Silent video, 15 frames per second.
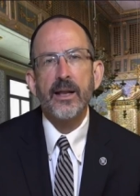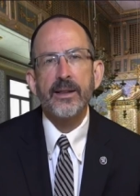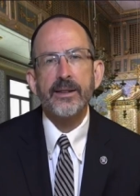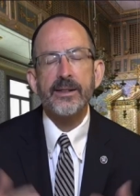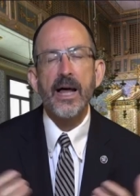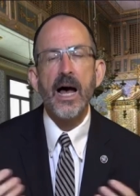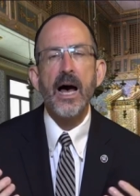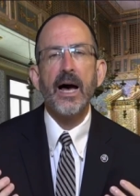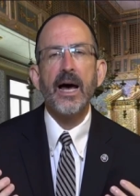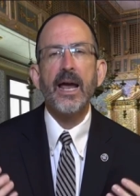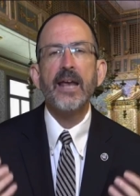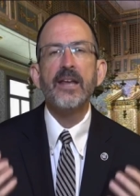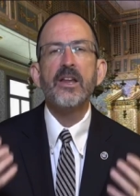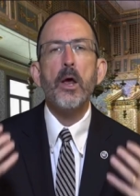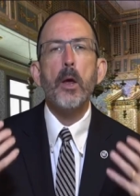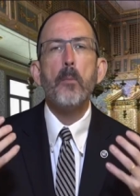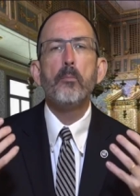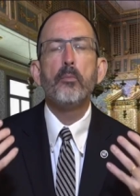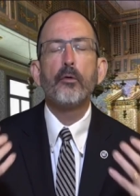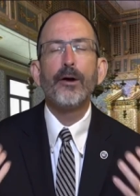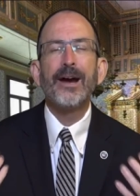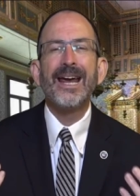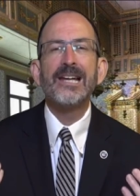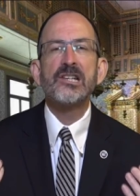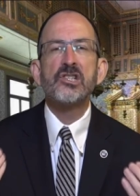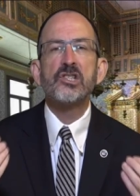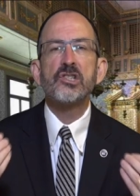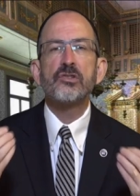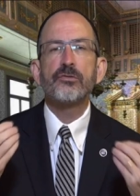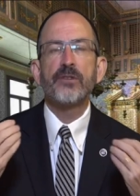lie brings
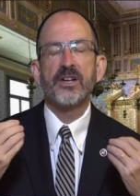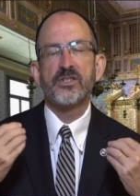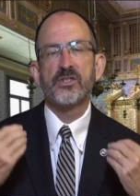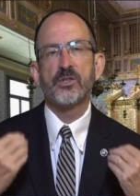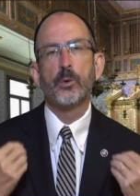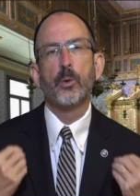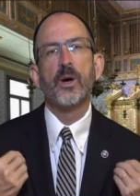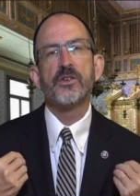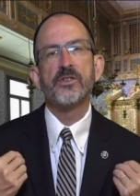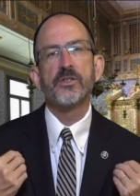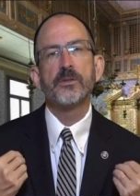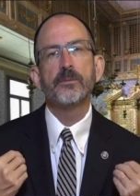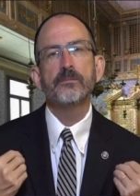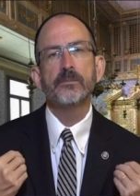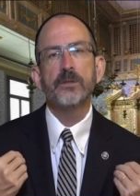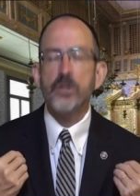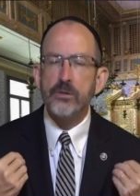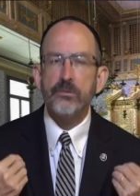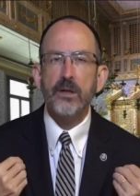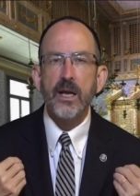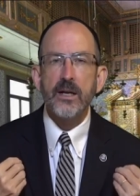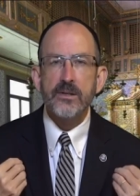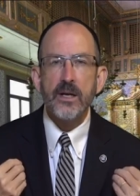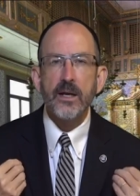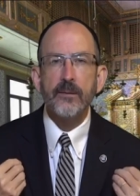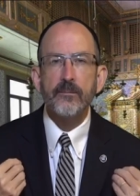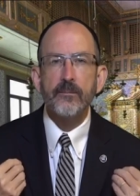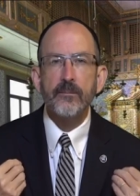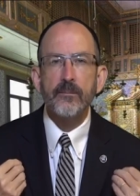stress to us. Do you realize that?